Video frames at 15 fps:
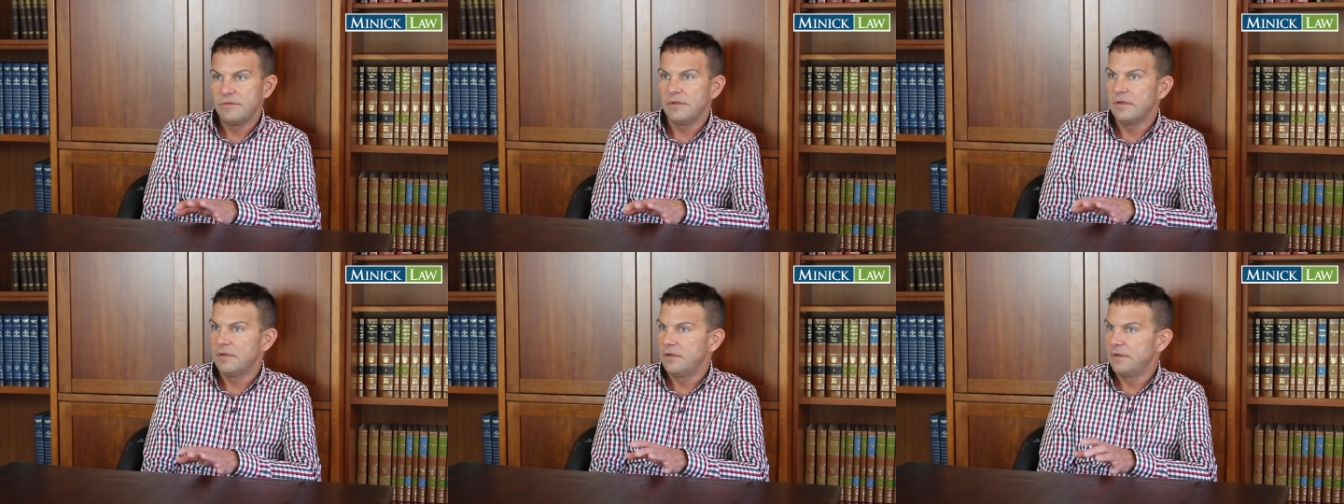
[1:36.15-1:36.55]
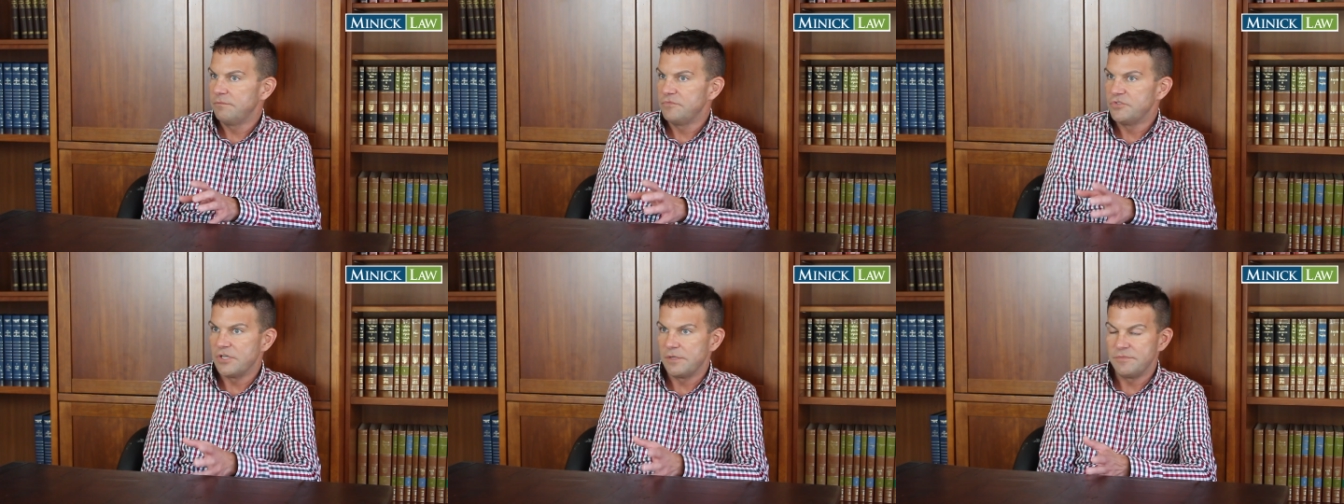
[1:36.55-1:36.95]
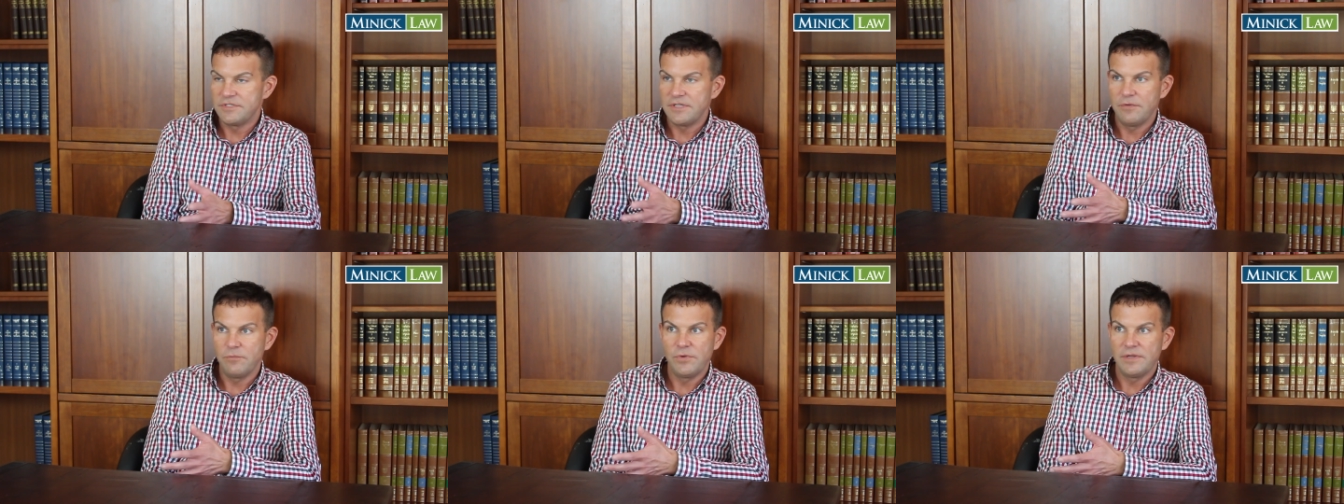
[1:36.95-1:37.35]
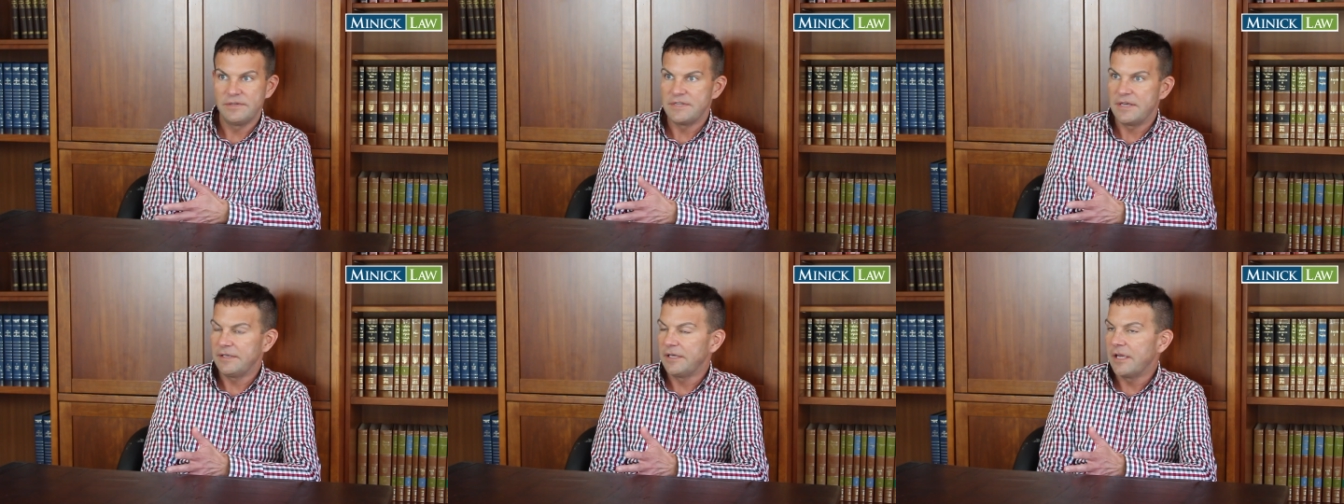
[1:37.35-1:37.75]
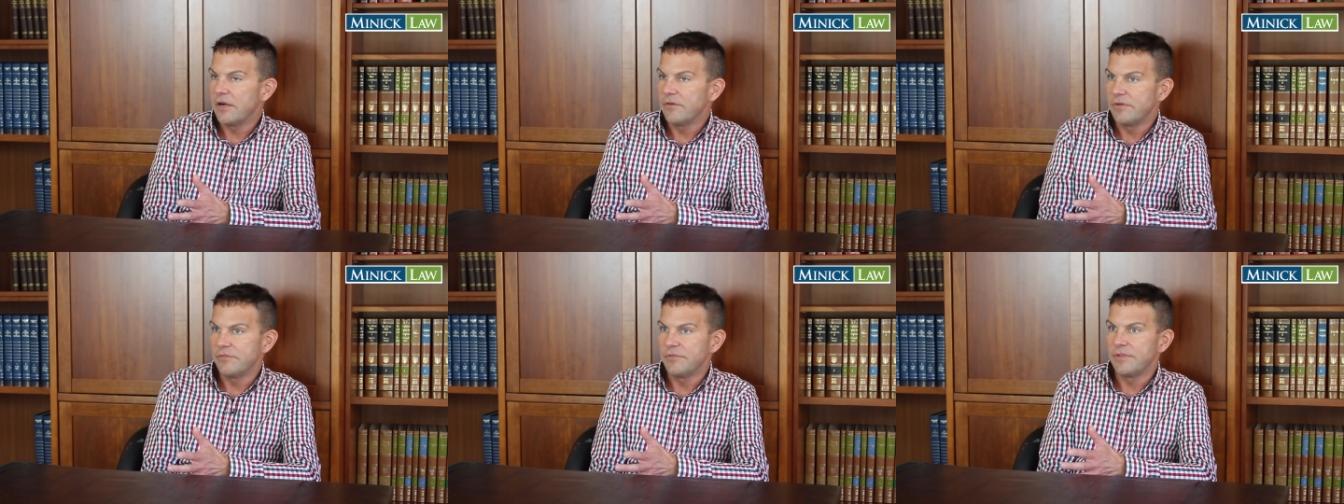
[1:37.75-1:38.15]
Um, James said we'd taken
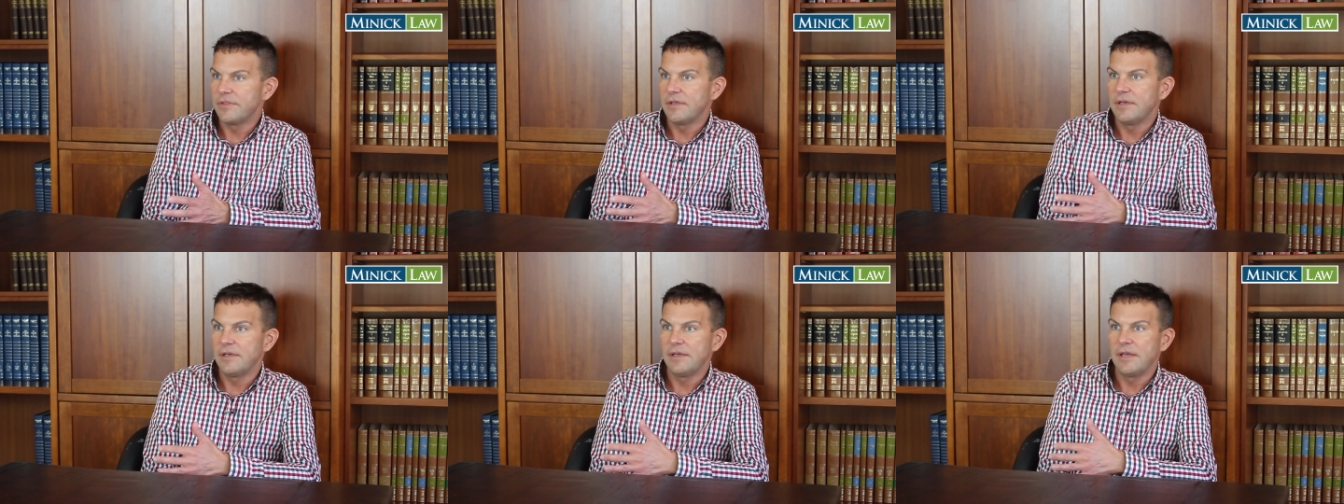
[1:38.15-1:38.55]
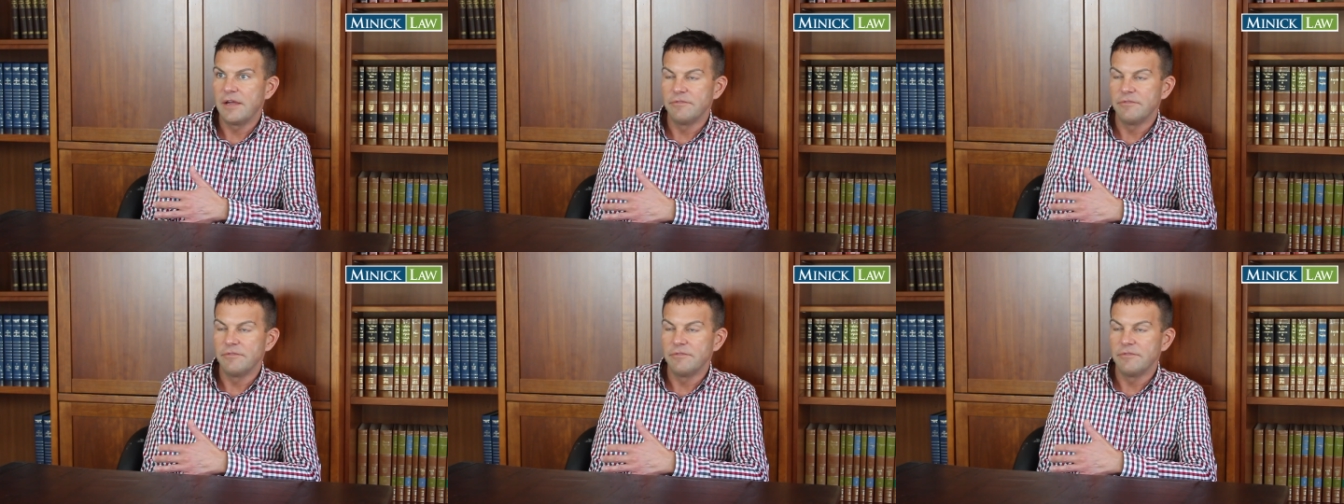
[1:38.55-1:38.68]
care of everything.